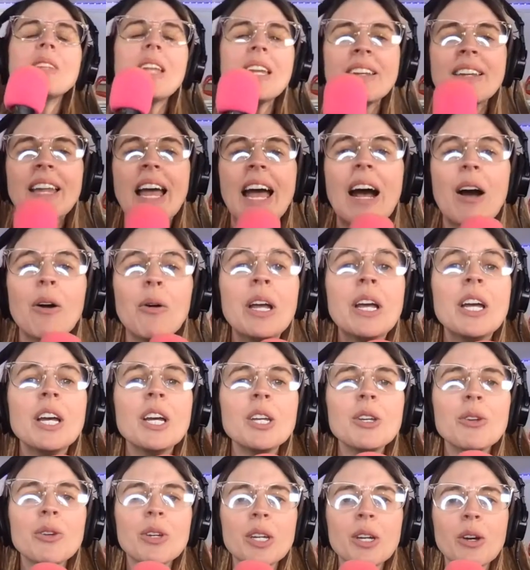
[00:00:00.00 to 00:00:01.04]
Now
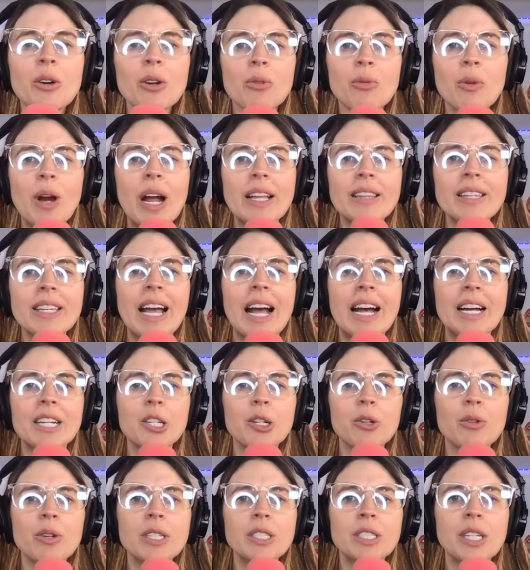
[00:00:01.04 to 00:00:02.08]
you can go to
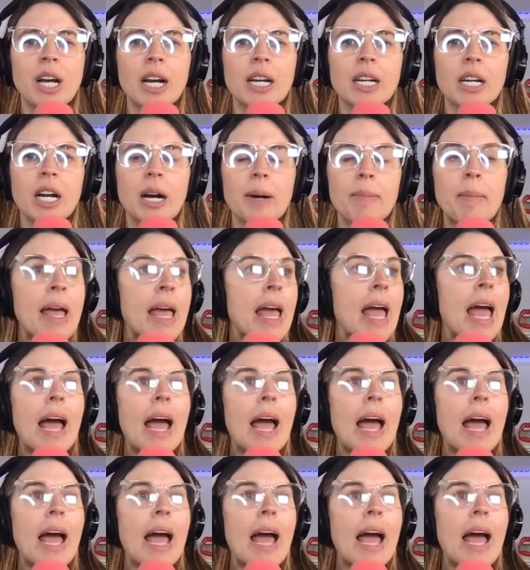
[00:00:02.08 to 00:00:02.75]
radleyacura.com.